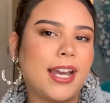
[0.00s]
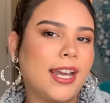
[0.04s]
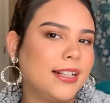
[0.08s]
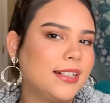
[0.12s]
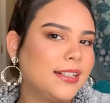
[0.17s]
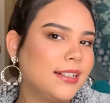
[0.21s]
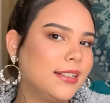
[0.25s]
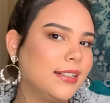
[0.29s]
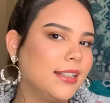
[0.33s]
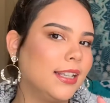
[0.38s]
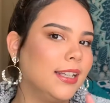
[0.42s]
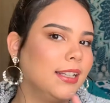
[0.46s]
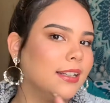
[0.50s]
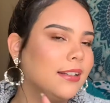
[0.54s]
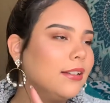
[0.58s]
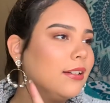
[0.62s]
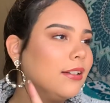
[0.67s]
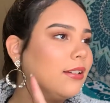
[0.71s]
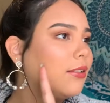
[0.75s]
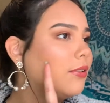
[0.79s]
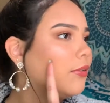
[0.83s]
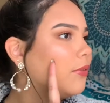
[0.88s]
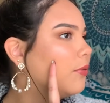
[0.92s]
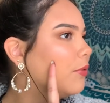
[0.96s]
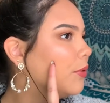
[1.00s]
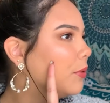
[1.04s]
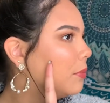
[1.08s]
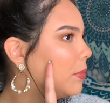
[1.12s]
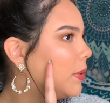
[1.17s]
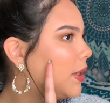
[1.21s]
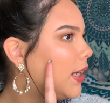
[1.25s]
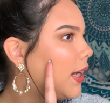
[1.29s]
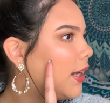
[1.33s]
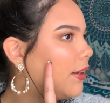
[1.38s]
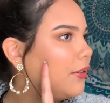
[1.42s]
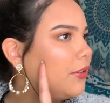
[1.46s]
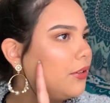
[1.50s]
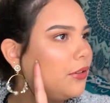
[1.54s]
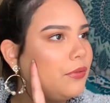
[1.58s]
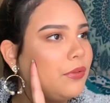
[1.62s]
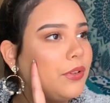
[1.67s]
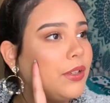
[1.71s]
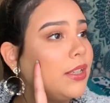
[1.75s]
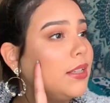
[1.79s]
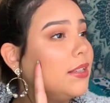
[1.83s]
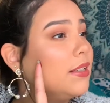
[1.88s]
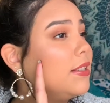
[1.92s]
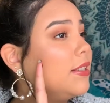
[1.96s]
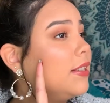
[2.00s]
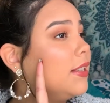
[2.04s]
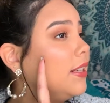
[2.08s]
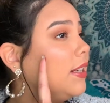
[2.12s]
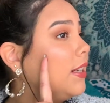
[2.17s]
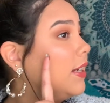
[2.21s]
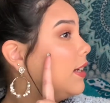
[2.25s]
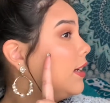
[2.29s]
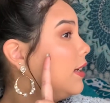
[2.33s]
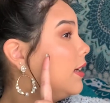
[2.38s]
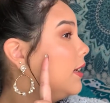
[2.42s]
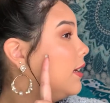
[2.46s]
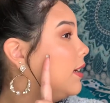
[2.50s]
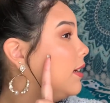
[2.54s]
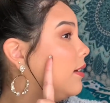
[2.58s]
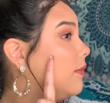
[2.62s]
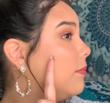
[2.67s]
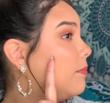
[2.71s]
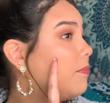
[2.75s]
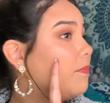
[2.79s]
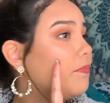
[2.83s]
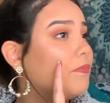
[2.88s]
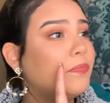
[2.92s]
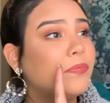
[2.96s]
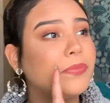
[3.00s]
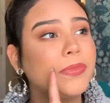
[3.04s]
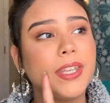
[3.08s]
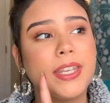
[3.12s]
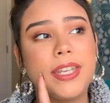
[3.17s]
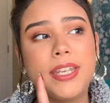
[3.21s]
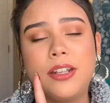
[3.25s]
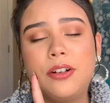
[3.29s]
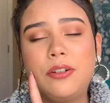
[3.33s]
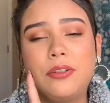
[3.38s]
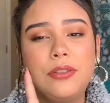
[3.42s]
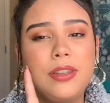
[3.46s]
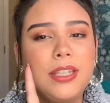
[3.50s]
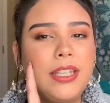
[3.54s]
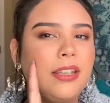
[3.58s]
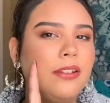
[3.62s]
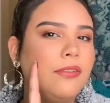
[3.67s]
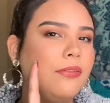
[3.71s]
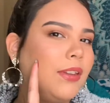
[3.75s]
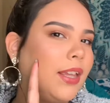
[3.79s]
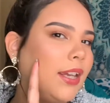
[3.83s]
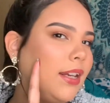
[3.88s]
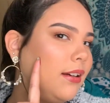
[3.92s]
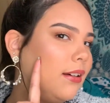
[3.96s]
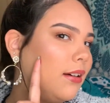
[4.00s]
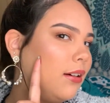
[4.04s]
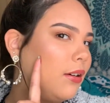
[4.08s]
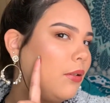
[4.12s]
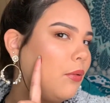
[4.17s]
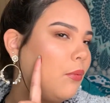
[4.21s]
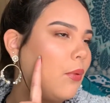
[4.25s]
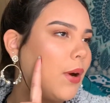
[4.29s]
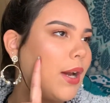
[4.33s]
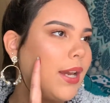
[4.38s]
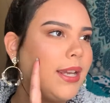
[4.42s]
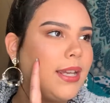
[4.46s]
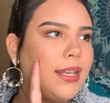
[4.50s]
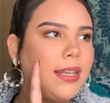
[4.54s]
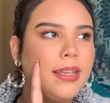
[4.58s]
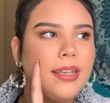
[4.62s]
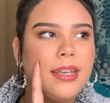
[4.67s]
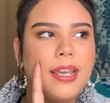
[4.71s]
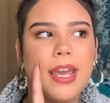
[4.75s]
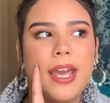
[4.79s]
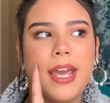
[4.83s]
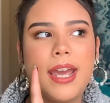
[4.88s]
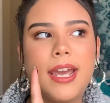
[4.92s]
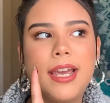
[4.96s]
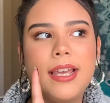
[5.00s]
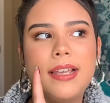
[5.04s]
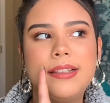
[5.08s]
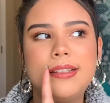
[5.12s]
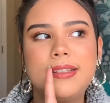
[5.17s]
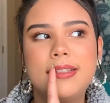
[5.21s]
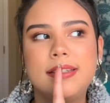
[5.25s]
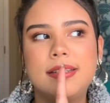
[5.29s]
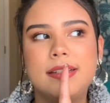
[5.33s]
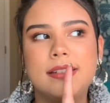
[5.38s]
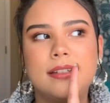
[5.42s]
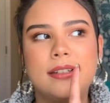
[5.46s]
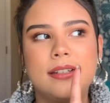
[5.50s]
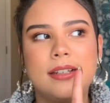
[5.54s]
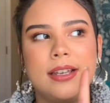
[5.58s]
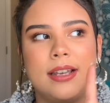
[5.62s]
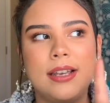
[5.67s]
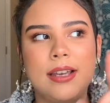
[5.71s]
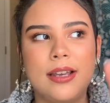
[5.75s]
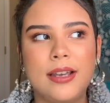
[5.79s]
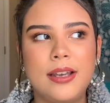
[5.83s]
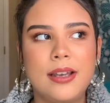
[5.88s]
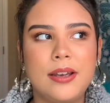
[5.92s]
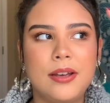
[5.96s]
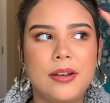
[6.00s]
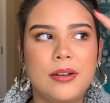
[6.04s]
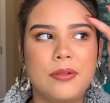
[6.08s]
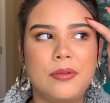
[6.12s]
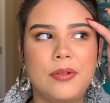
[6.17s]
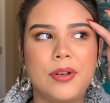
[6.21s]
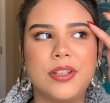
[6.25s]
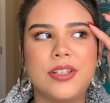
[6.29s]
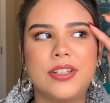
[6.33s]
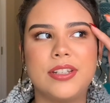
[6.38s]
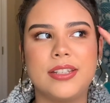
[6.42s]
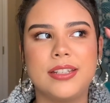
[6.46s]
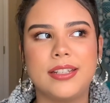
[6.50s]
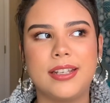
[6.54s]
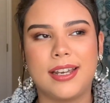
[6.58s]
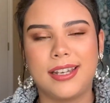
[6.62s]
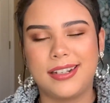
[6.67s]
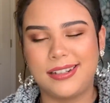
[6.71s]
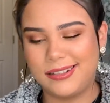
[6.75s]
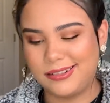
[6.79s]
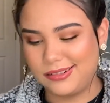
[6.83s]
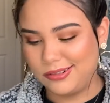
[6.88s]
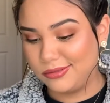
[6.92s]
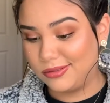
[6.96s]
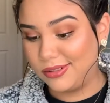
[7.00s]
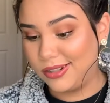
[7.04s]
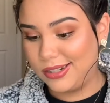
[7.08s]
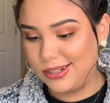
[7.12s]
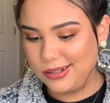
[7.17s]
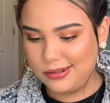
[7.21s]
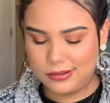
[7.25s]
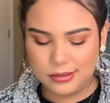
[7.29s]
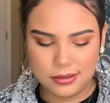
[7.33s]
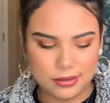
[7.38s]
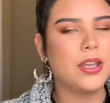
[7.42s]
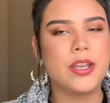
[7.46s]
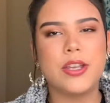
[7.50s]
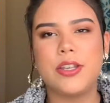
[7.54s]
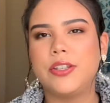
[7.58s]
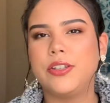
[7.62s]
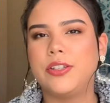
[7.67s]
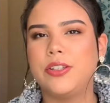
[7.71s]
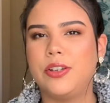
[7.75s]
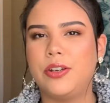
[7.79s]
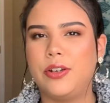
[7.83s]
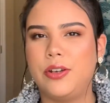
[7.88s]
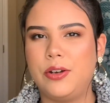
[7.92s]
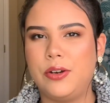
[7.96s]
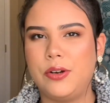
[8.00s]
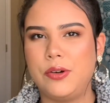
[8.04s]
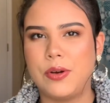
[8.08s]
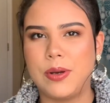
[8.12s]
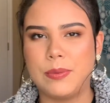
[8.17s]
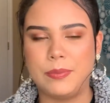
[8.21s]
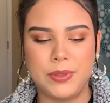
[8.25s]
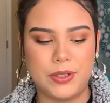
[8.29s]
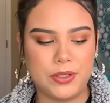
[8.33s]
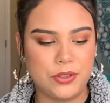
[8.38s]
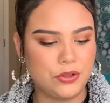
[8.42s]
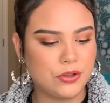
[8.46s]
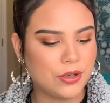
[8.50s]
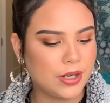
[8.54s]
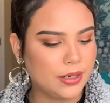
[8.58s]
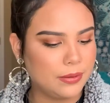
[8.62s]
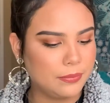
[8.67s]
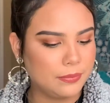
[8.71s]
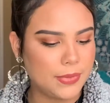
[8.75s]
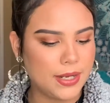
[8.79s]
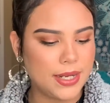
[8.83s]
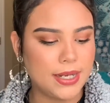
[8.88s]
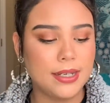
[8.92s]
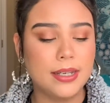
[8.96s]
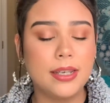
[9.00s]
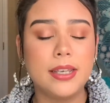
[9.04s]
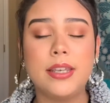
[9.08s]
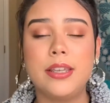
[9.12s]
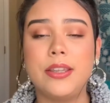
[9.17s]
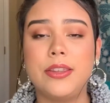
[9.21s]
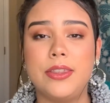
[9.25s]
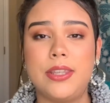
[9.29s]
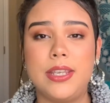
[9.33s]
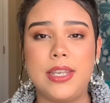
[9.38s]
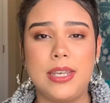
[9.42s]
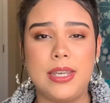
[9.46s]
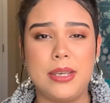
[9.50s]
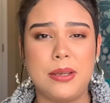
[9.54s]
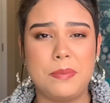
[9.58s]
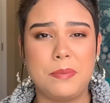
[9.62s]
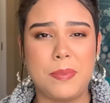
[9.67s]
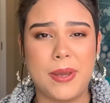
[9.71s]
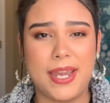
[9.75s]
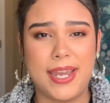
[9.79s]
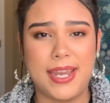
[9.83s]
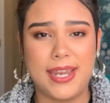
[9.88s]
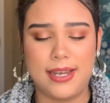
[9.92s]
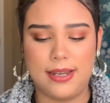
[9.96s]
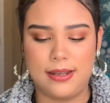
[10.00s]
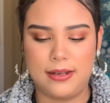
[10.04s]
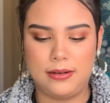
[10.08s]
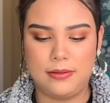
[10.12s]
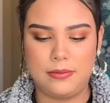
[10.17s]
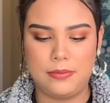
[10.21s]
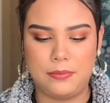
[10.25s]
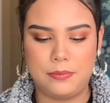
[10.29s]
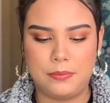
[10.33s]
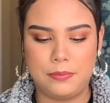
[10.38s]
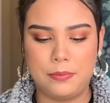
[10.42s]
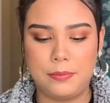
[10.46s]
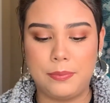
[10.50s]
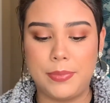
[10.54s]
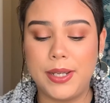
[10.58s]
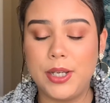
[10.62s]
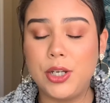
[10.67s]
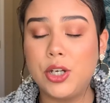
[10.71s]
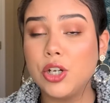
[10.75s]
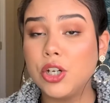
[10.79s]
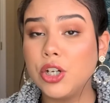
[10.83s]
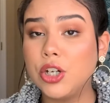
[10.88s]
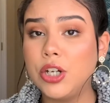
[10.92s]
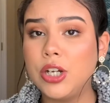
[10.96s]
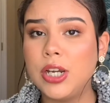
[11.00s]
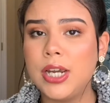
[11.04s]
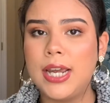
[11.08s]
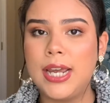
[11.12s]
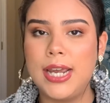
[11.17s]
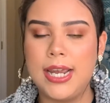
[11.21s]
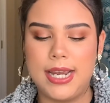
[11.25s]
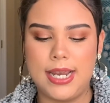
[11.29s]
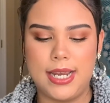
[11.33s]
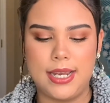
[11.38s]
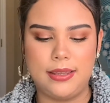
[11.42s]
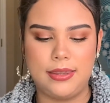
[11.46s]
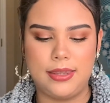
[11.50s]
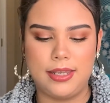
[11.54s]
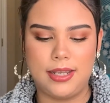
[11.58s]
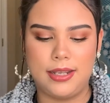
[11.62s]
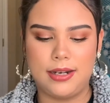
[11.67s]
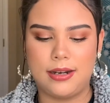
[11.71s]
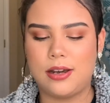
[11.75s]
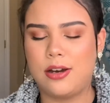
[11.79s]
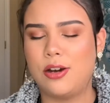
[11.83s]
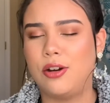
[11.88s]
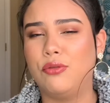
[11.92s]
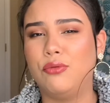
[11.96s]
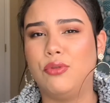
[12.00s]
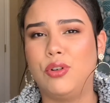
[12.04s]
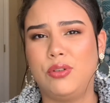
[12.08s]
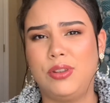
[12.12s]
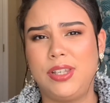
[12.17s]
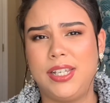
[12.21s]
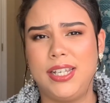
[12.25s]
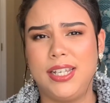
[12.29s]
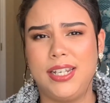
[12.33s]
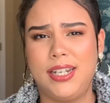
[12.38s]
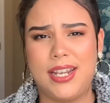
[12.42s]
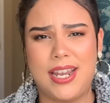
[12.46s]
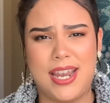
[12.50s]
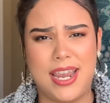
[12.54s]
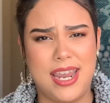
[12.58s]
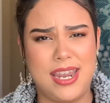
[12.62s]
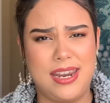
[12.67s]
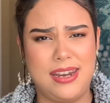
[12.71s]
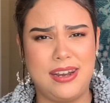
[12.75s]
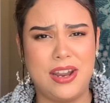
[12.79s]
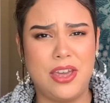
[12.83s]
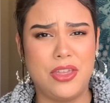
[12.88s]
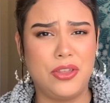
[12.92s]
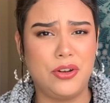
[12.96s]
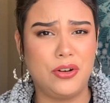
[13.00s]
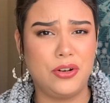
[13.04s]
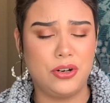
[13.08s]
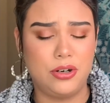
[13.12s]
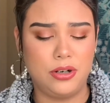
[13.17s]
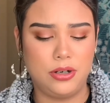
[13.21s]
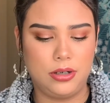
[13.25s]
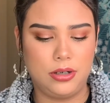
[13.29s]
of like, for me, I don't know if you can see it, like it'll leave like a white cast, which is kind of annoying. So I'm gonna try to make the pan bigger, and then I'll roll in another